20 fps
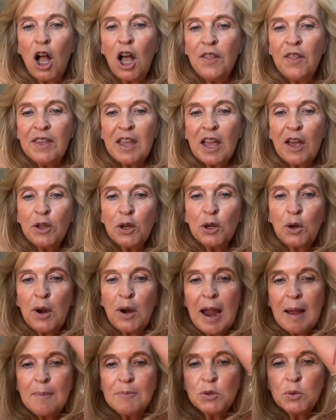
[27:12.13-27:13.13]
the other
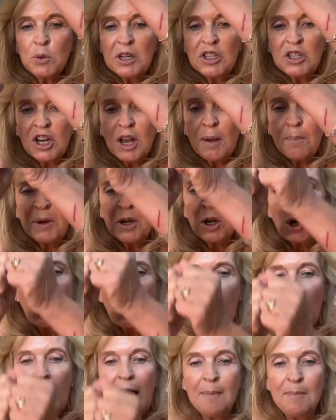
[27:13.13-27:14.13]
crabs reach up and
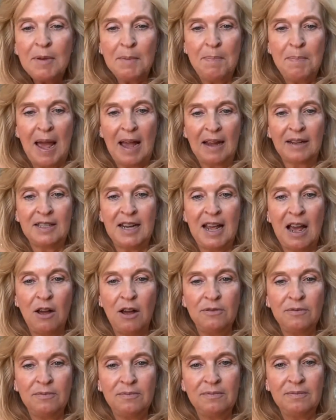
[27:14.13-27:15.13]
grab it back
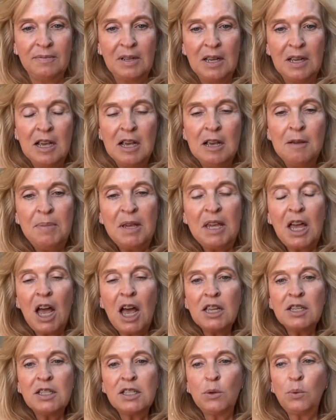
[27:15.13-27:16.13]
down,
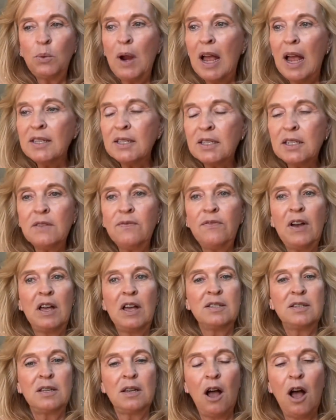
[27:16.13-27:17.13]
because the rest of
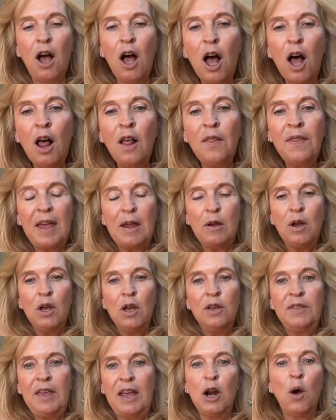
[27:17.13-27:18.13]
us
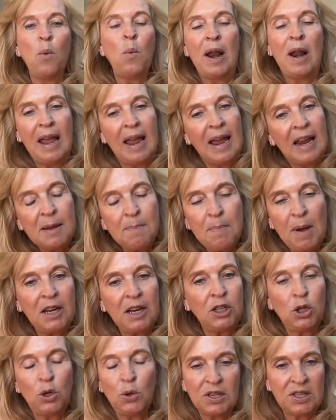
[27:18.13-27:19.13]
they don't want anybody
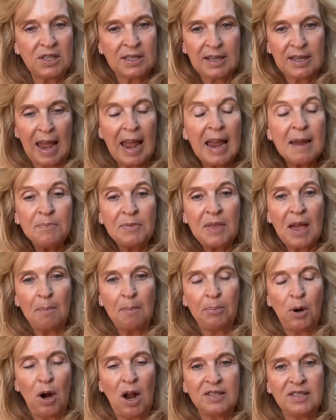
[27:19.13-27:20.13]
to escape that
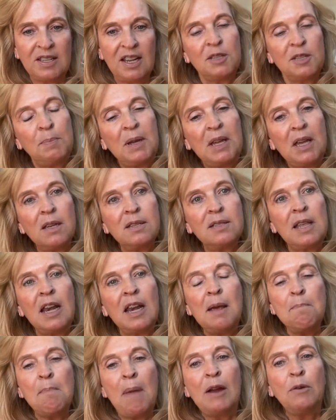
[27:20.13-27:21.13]
process, because then
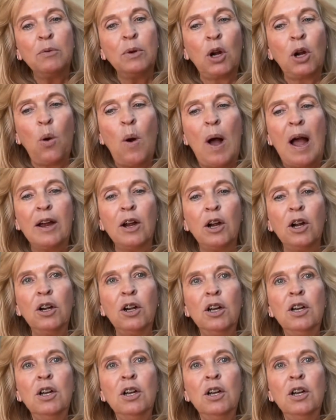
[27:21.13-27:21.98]
it might require